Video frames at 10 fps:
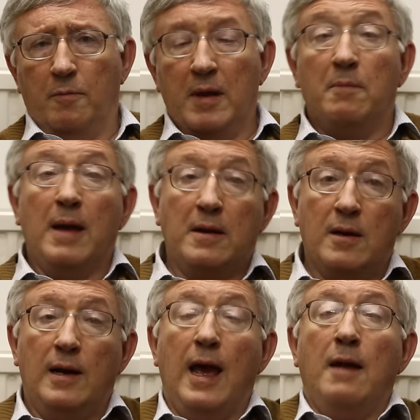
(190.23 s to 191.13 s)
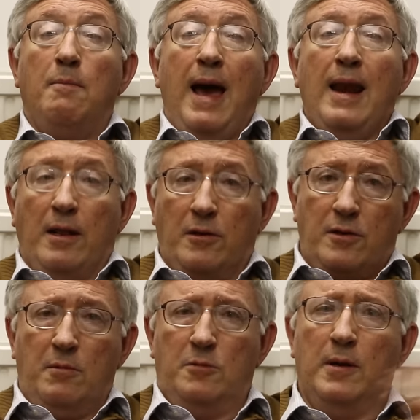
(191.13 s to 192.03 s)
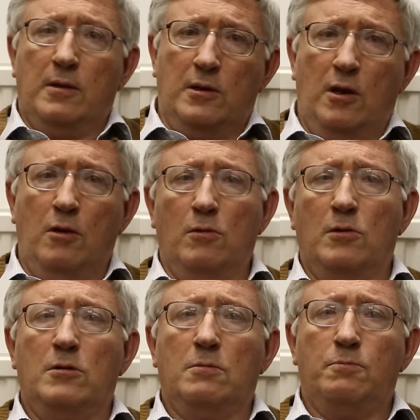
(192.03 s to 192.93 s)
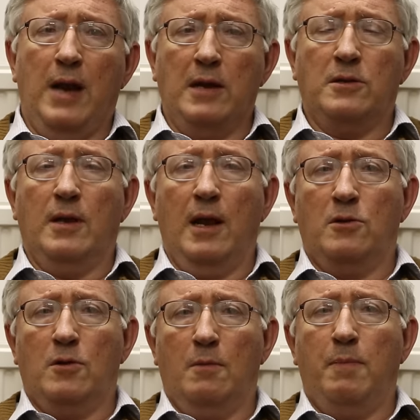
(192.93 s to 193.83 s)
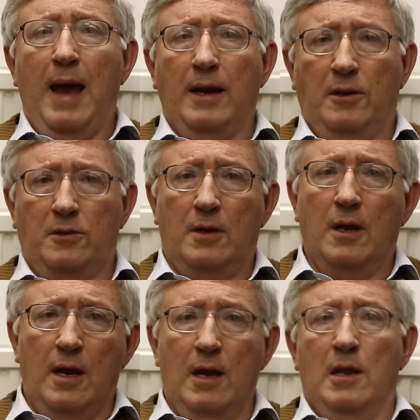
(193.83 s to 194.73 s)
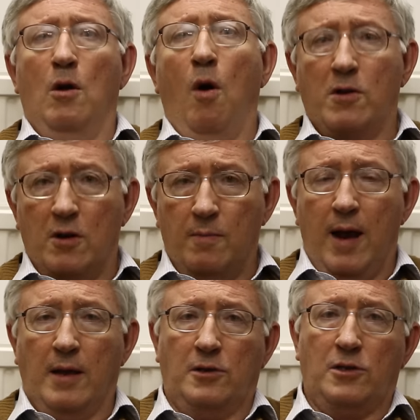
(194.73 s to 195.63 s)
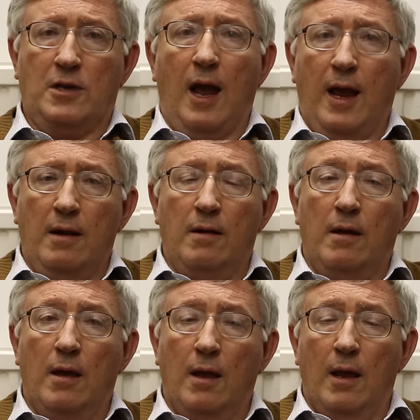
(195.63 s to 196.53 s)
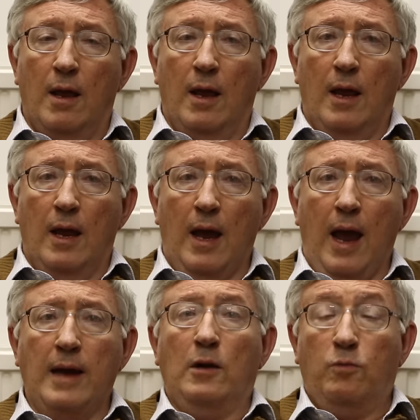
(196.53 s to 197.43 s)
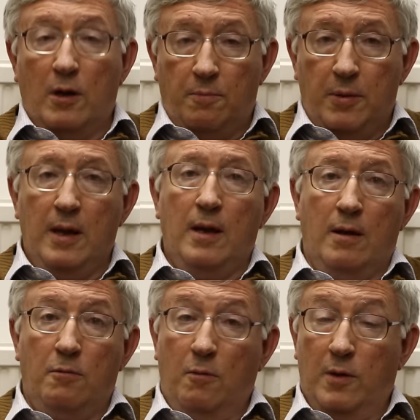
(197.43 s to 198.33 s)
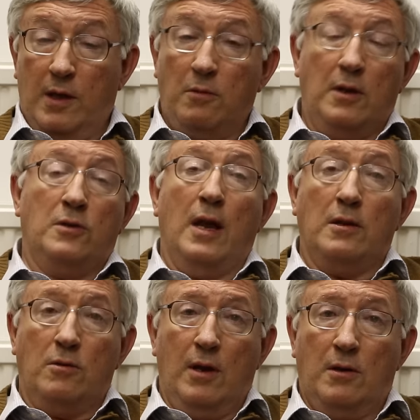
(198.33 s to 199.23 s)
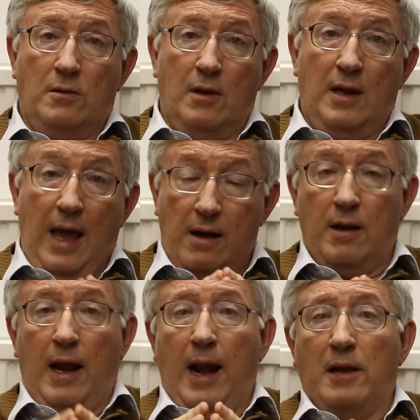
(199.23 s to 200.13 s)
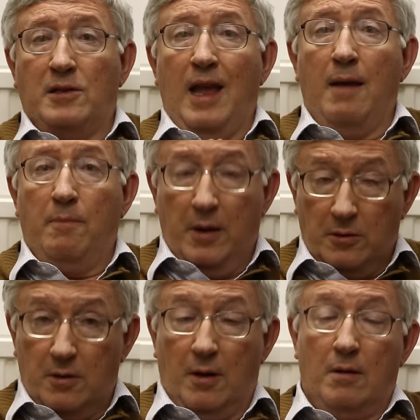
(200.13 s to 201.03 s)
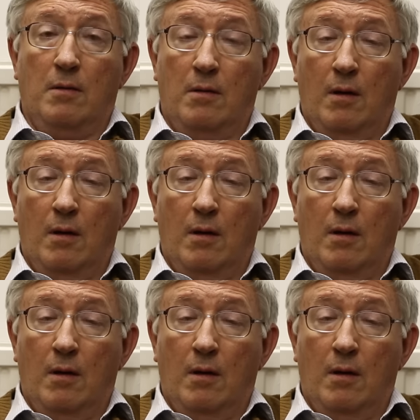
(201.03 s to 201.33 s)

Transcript: being mentally unbalanced. And he's built this huge presidential palace in the Ottoman style. And it would appear, without exaggeration, that Erdogan has the ambition